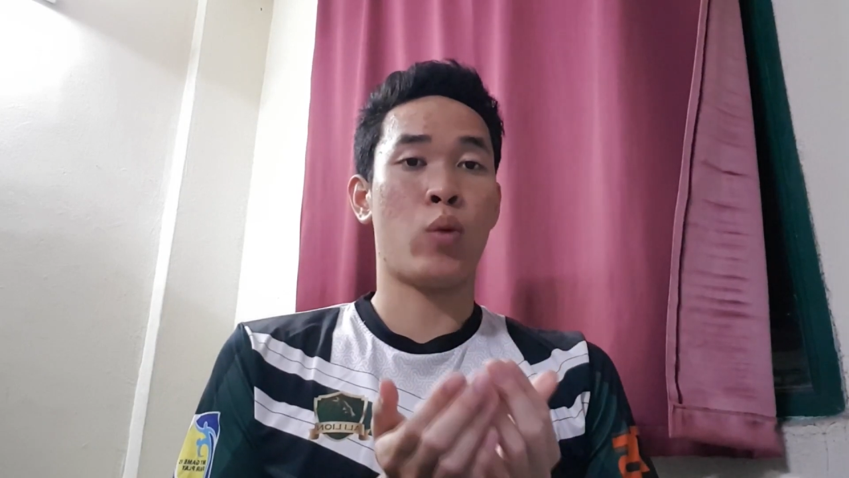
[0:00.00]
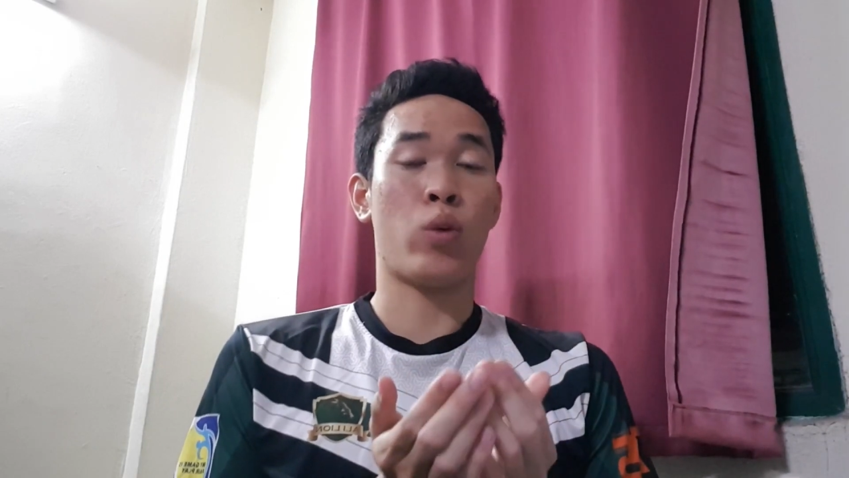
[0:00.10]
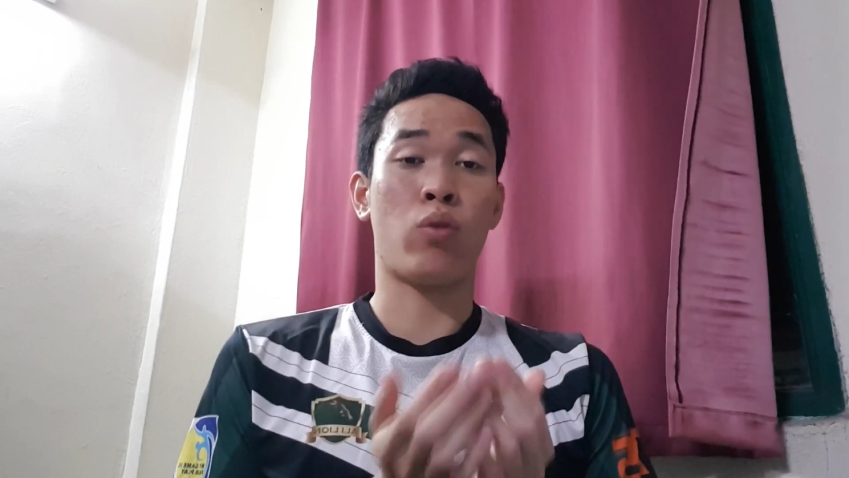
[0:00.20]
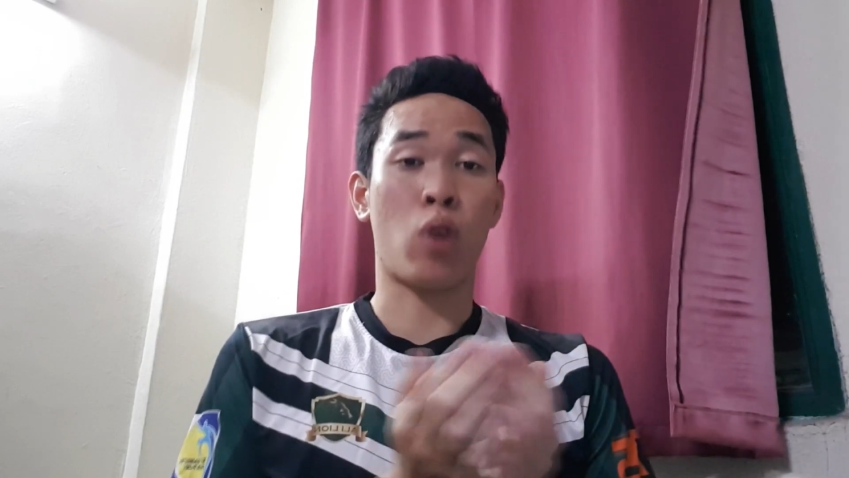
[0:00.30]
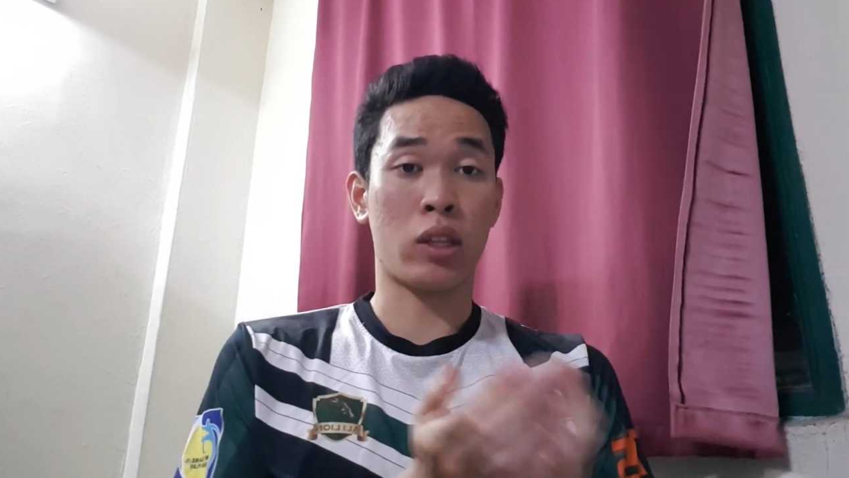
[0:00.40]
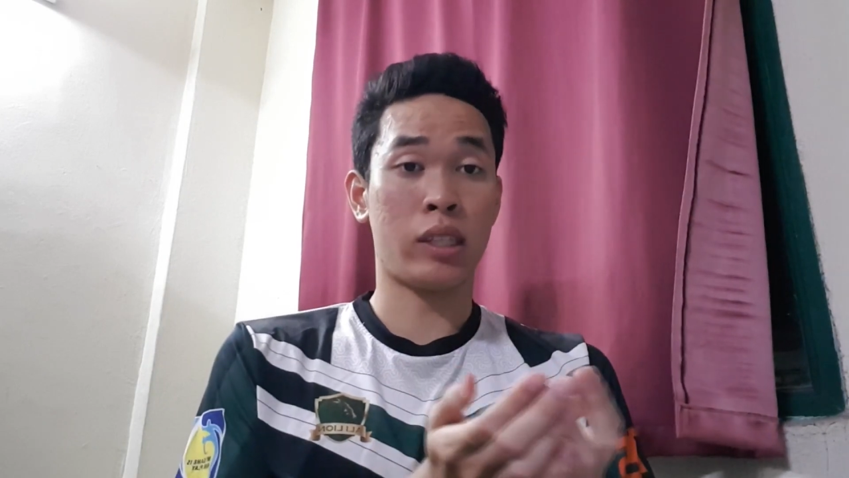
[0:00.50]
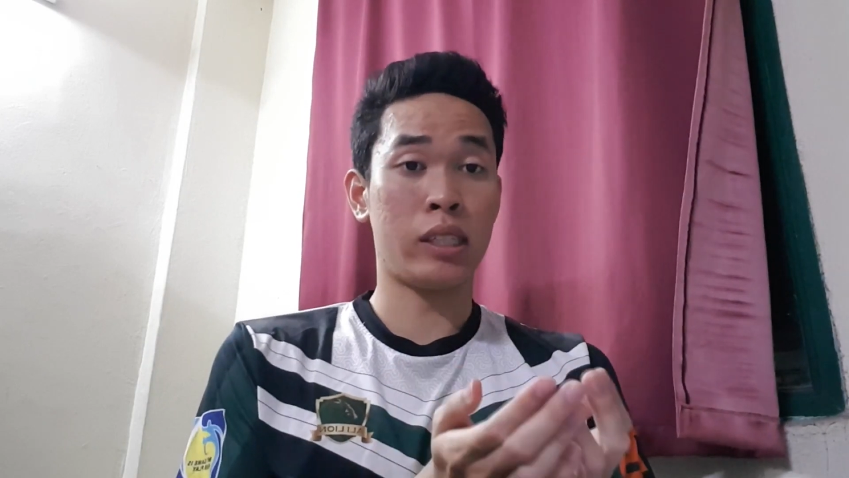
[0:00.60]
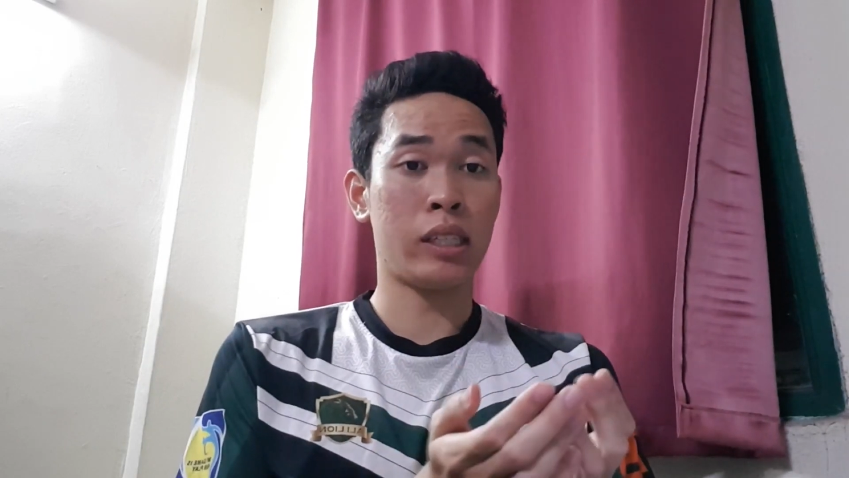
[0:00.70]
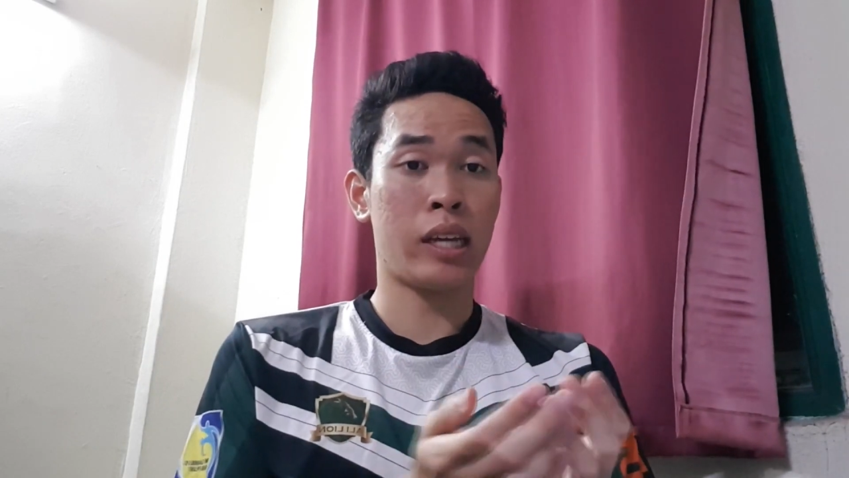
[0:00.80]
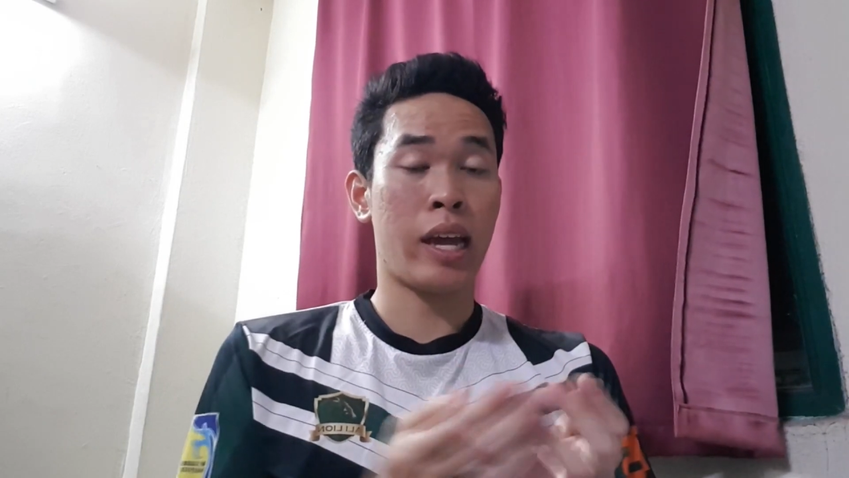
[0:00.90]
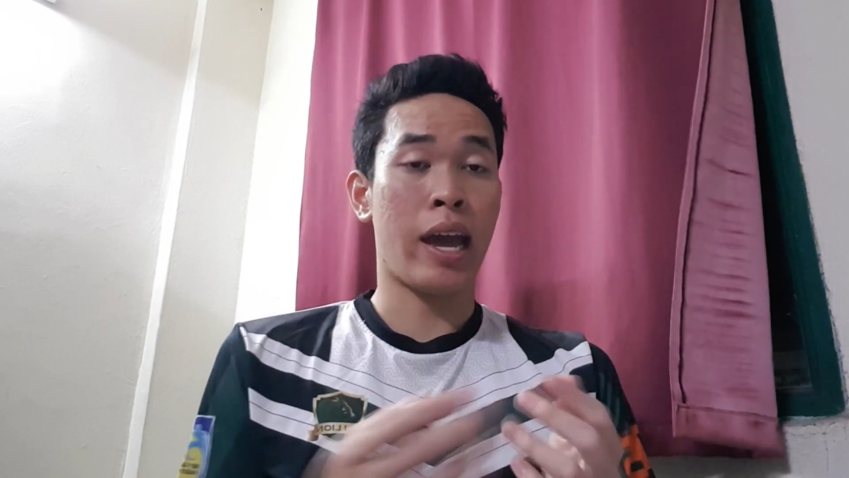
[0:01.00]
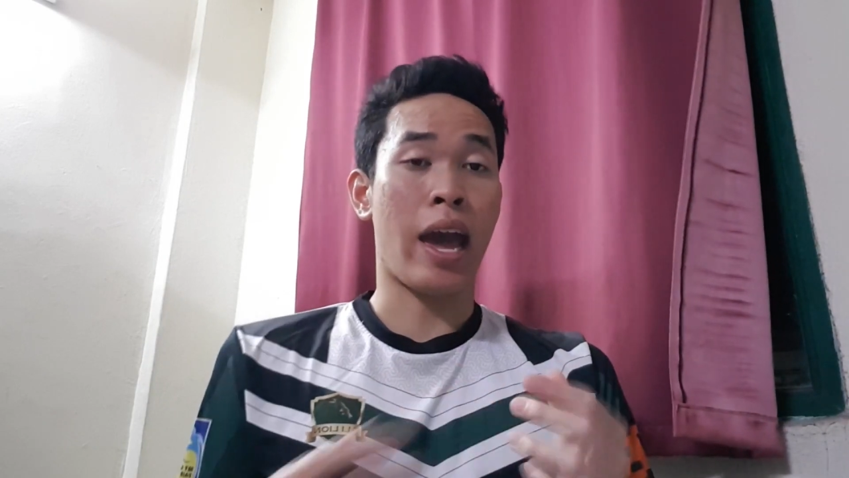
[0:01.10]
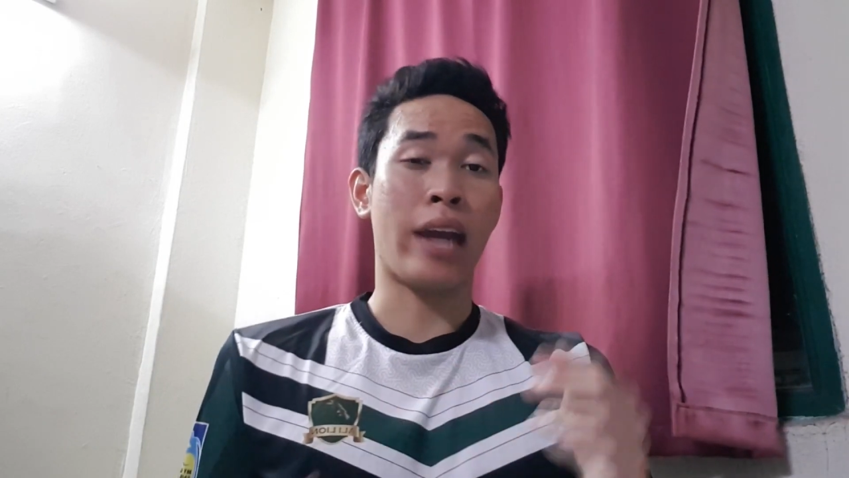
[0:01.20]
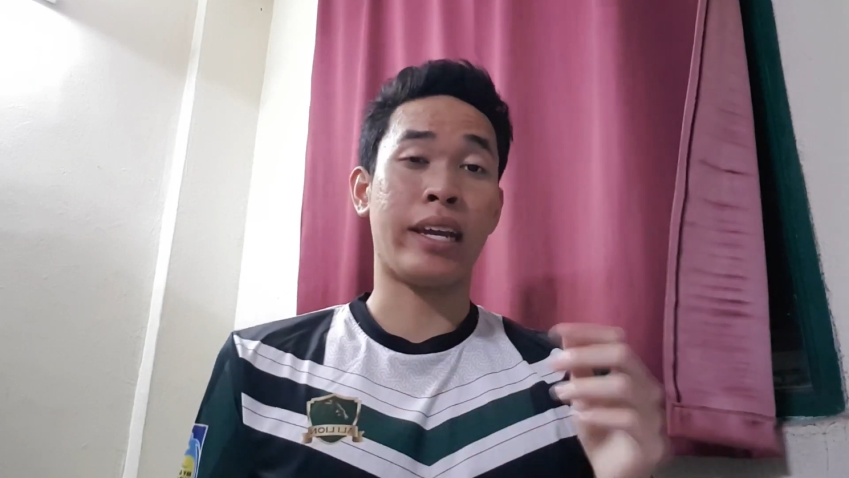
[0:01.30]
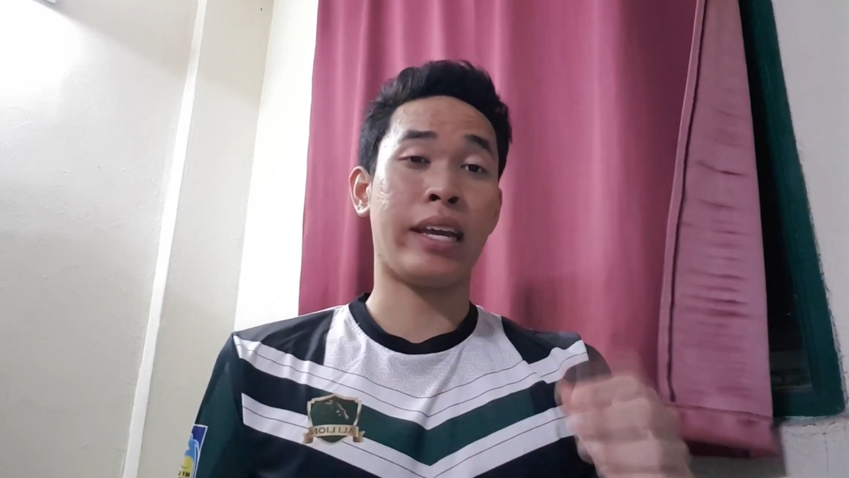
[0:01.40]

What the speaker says: with water, and